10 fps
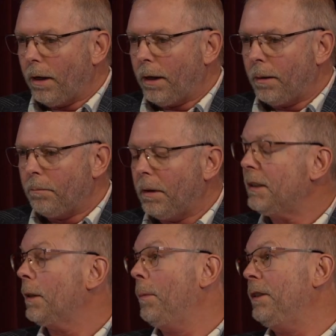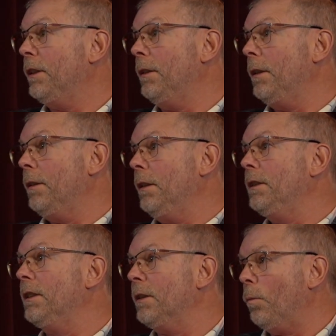Um, as I mentioned,
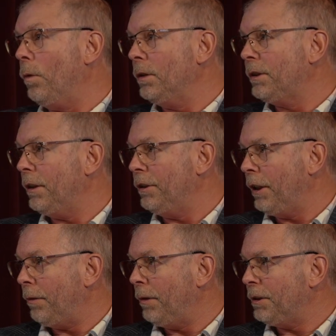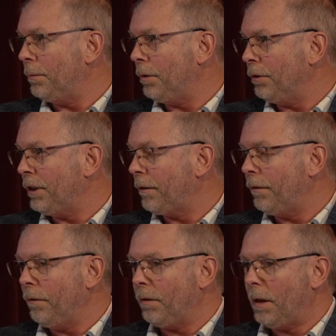this is a once in a generation project for
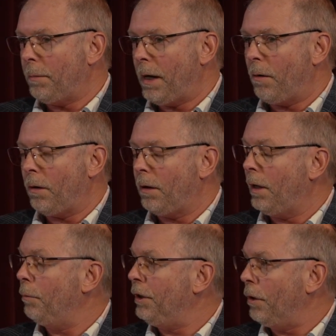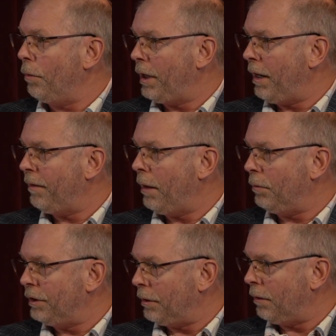Newfoundland Power, and we don't have that
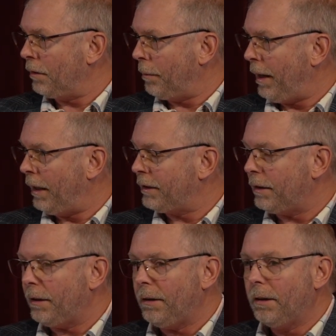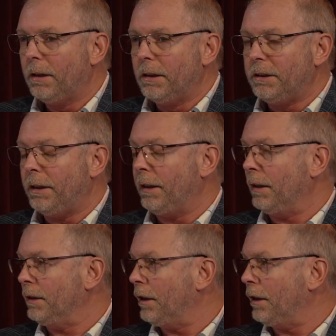reserve capacity sitting on the